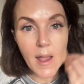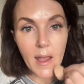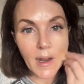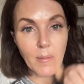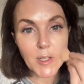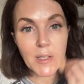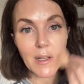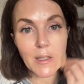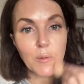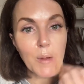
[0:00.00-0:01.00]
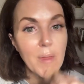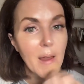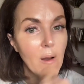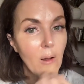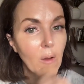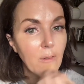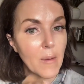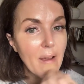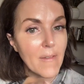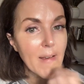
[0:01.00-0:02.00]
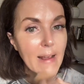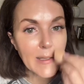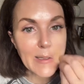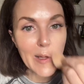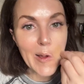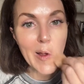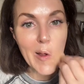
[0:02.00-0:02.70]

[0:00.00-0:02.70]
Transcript: and I'm just going to sweep that all over my face.